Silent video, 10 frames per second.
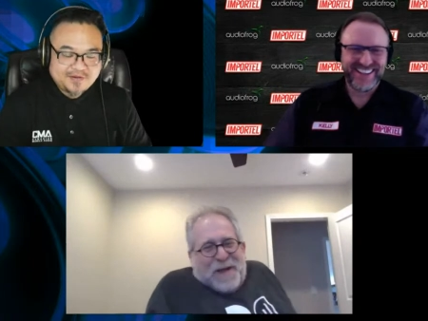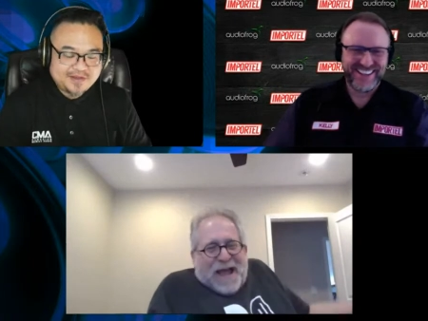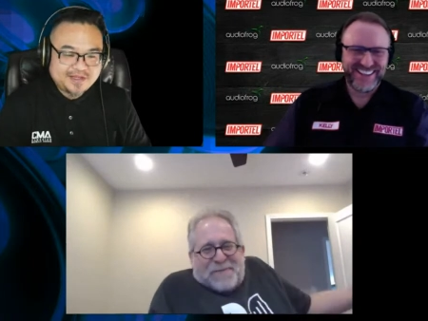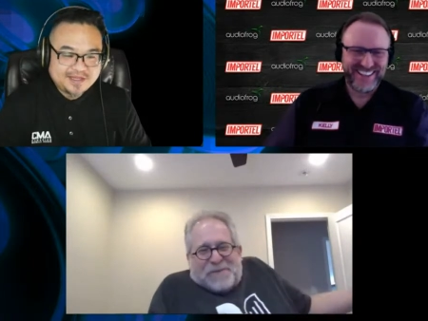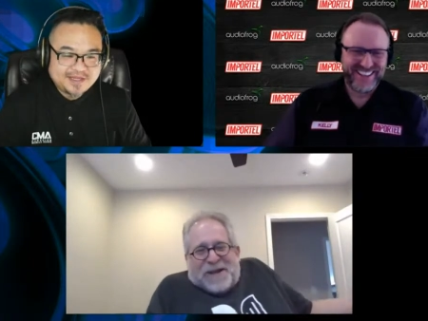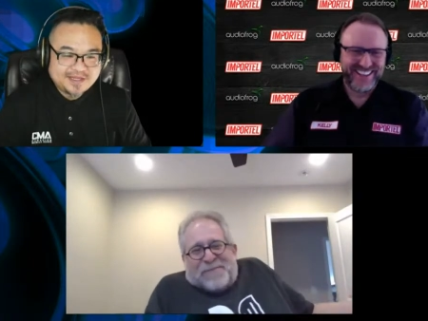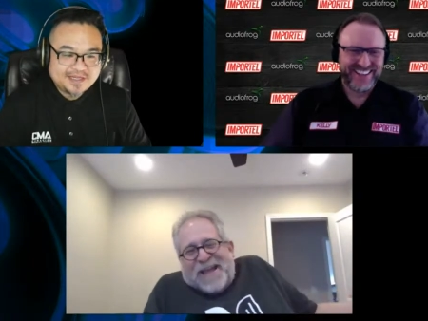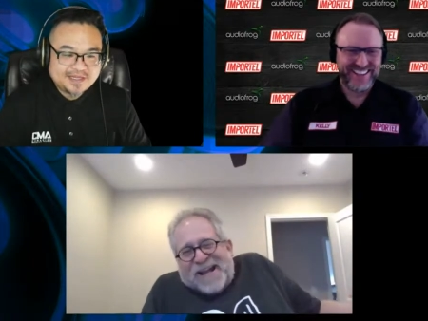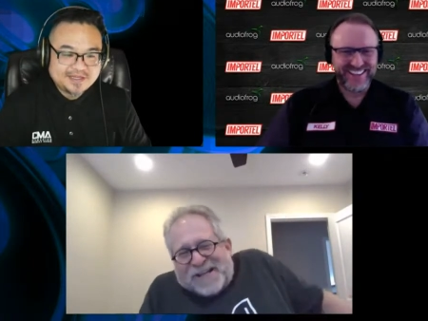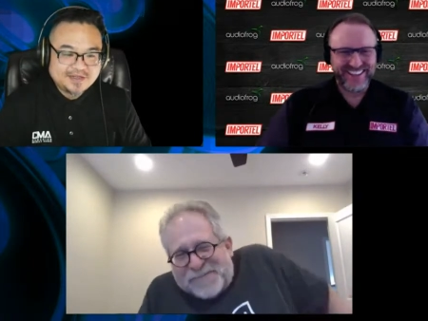Speaker 1: uh, just buy
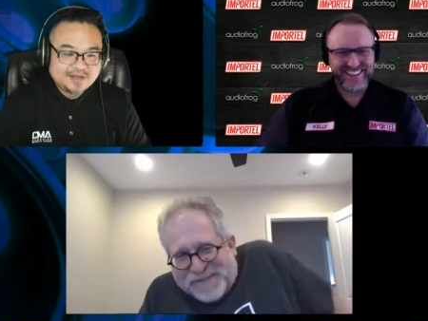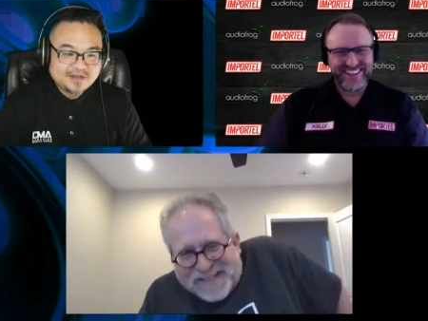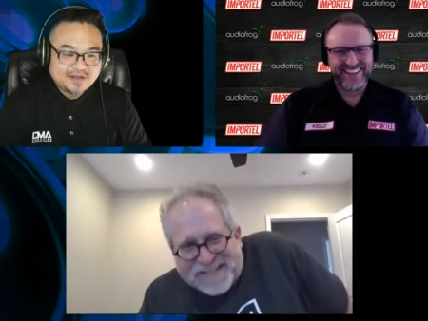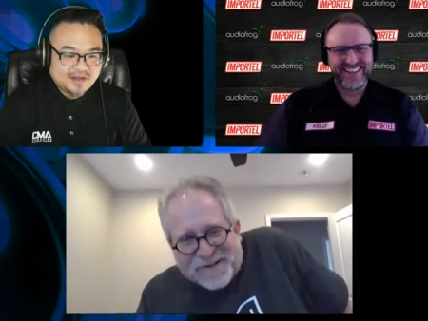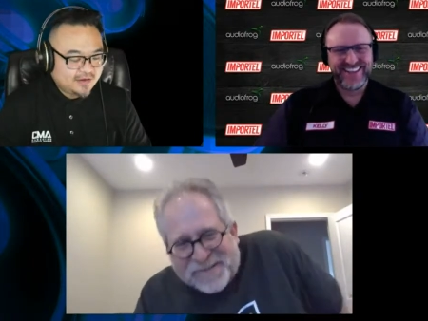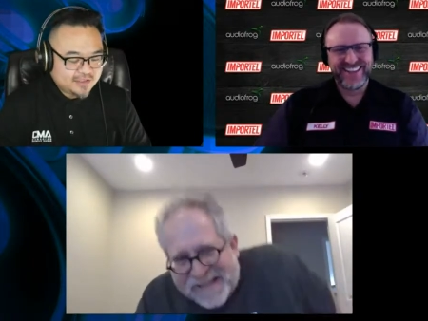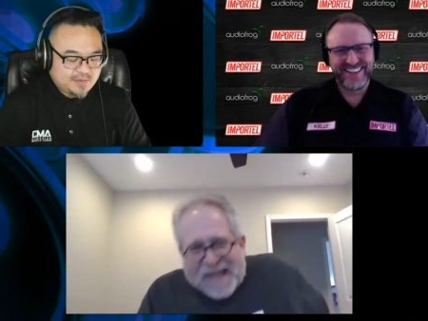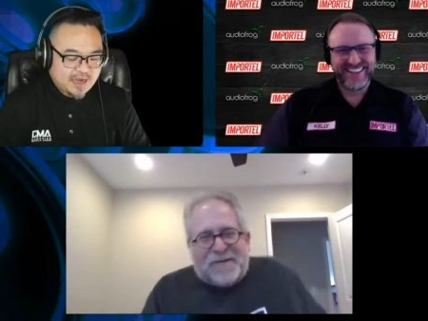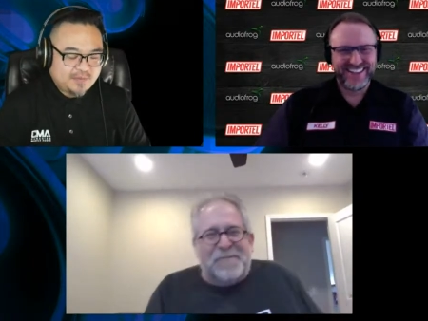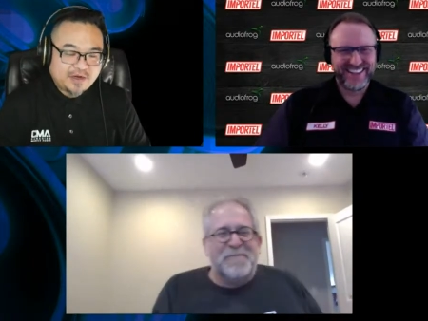pair, man. It be i am
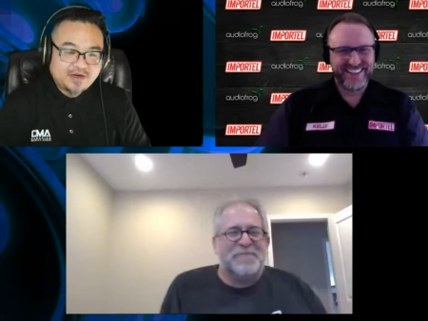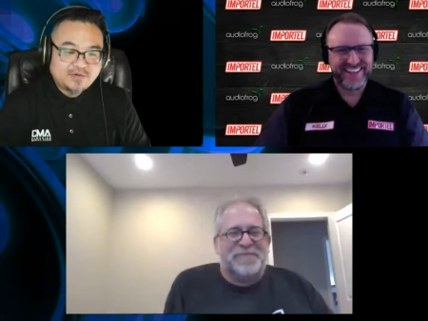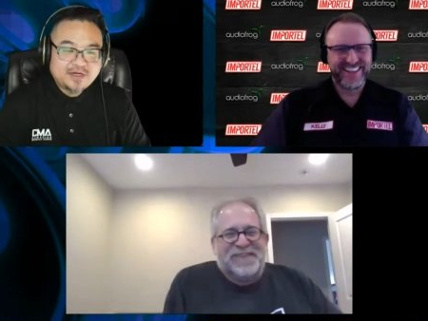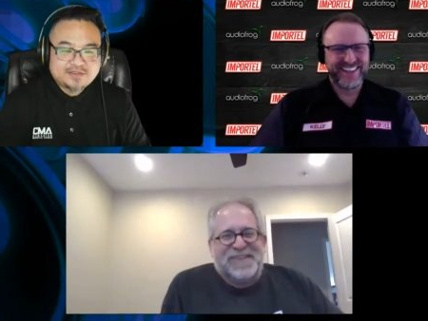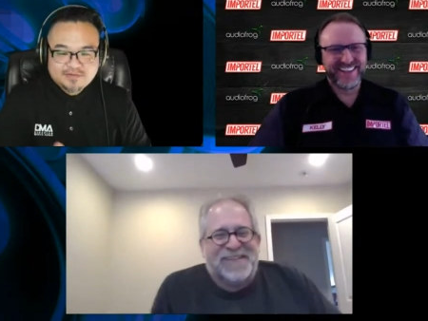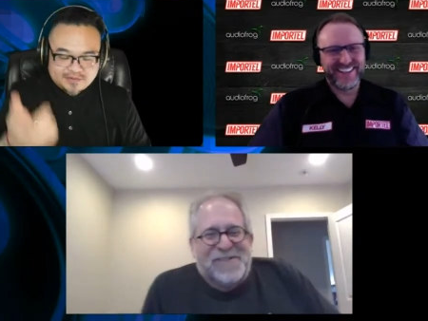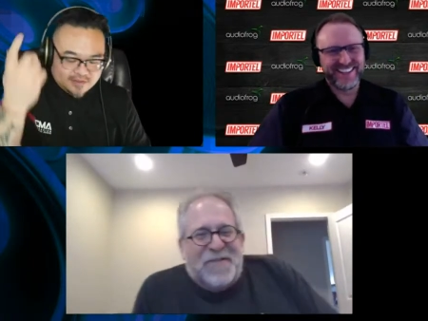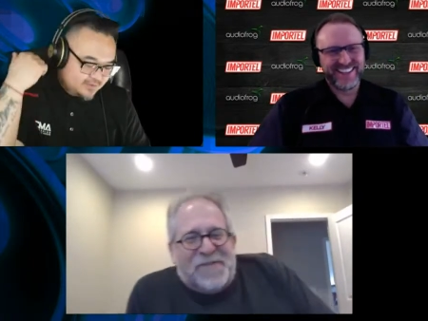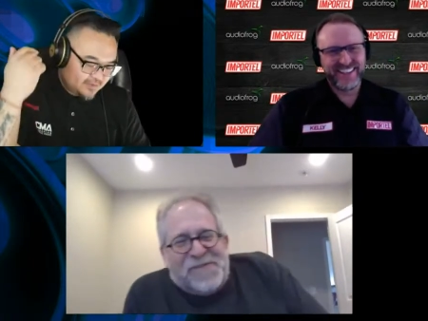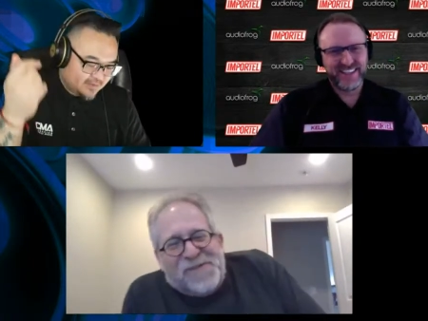just buy a pair. You know what?
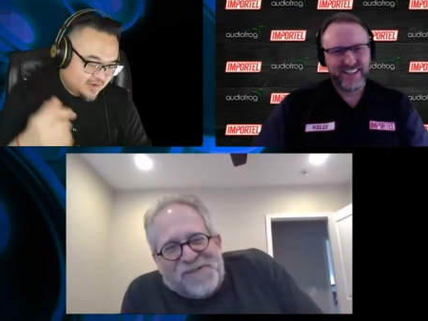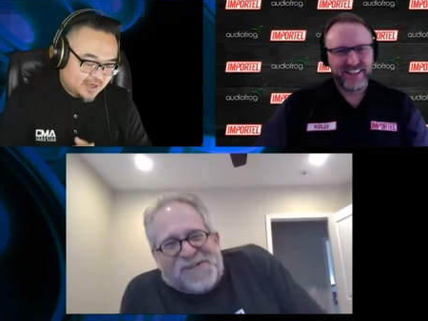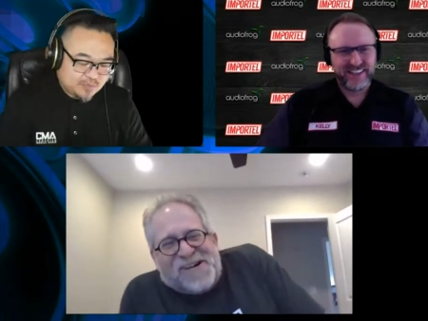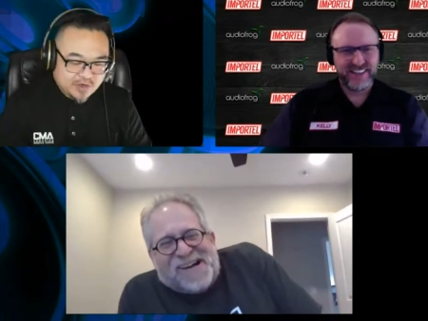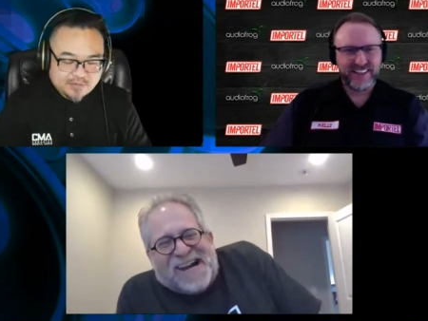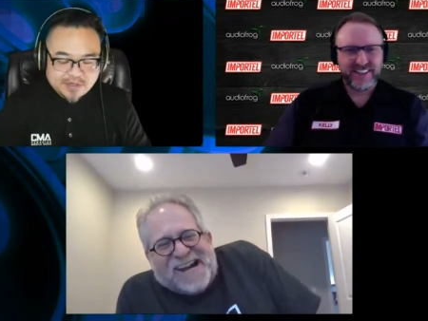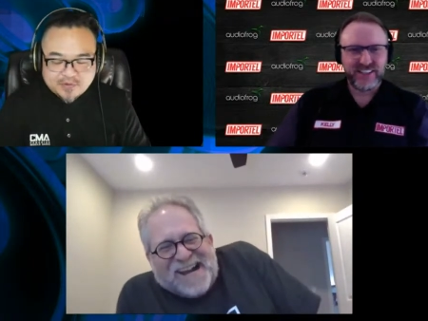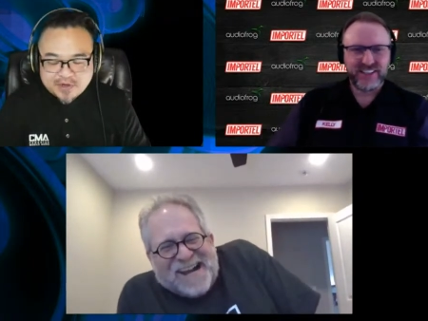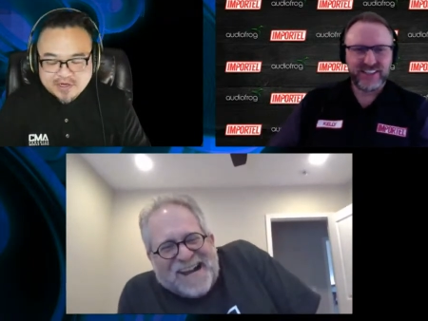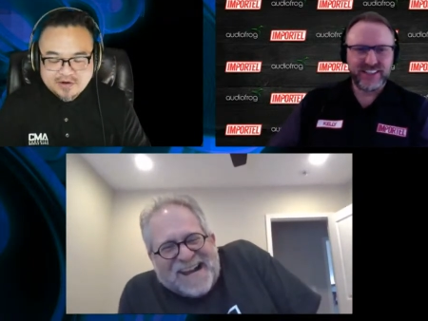Go ahead, put it on my
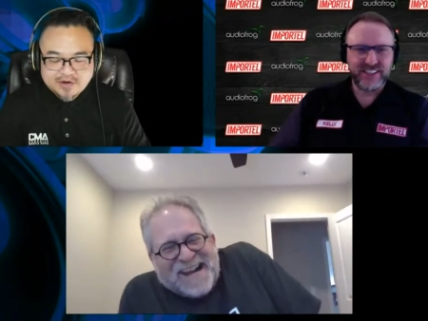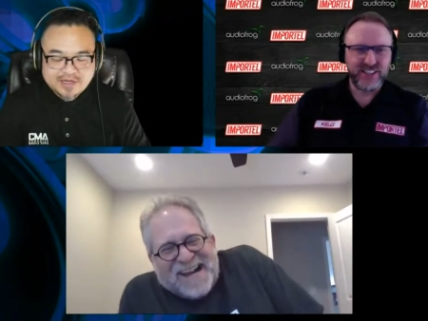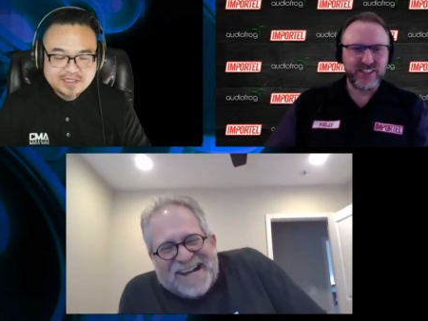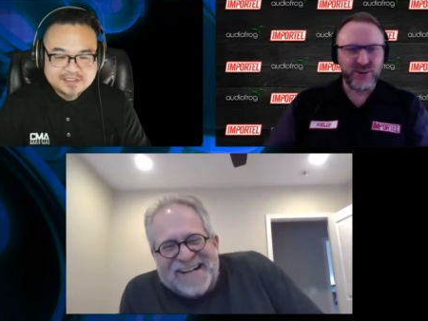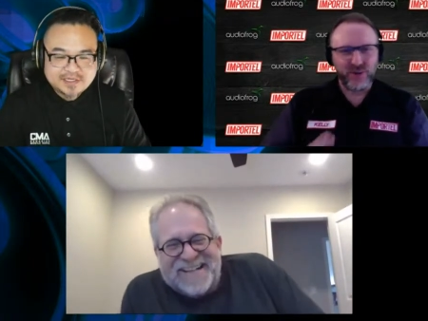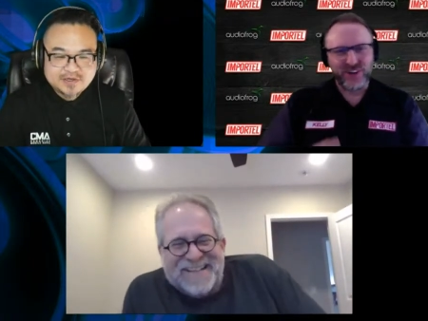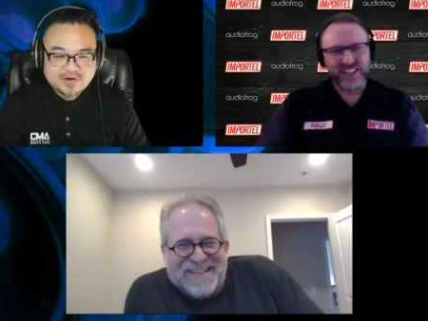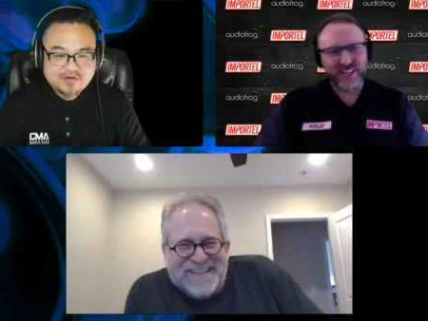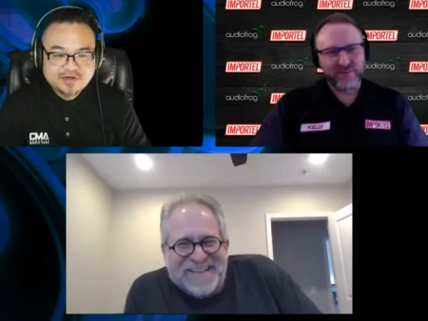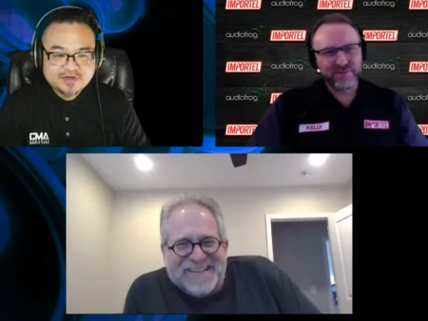credit card. Kelly, you know
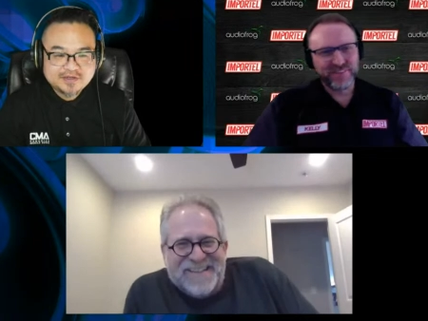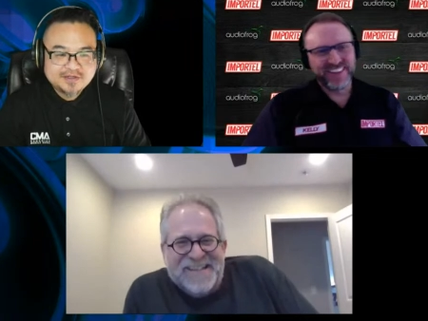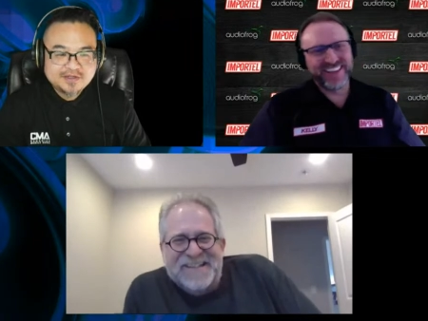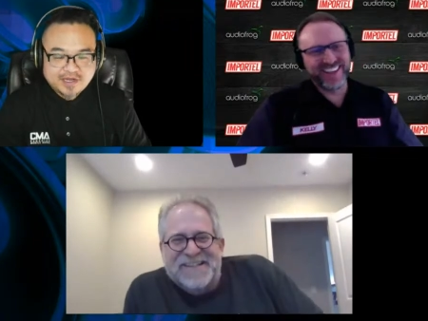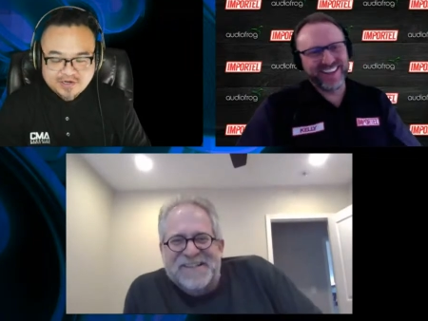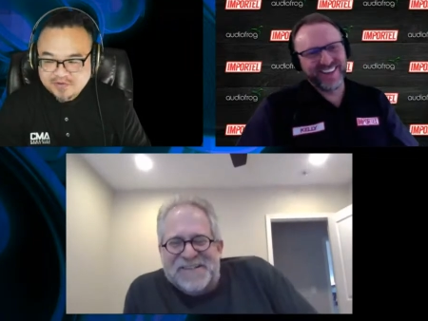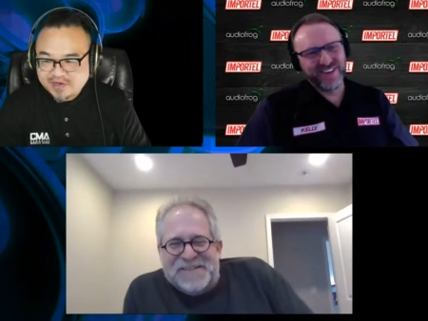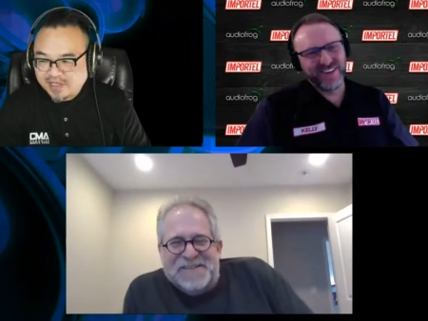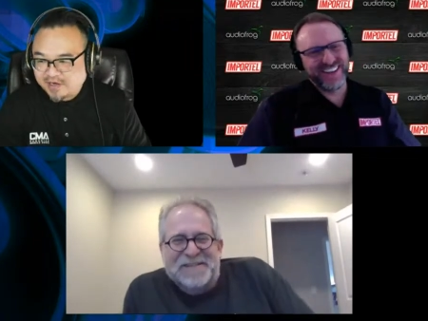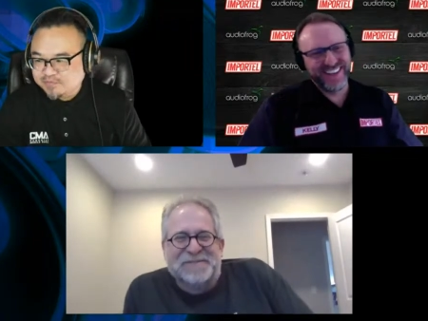where to get them. I know where
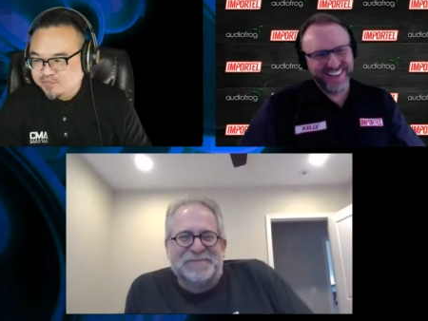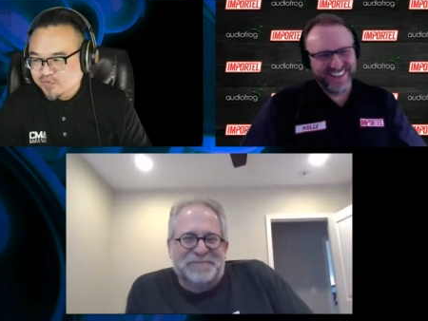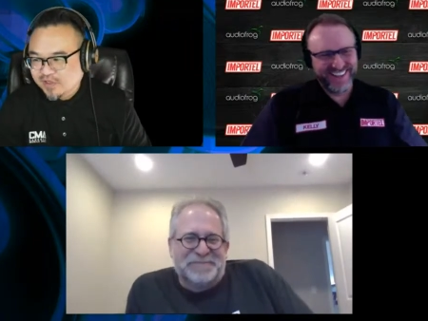to get them.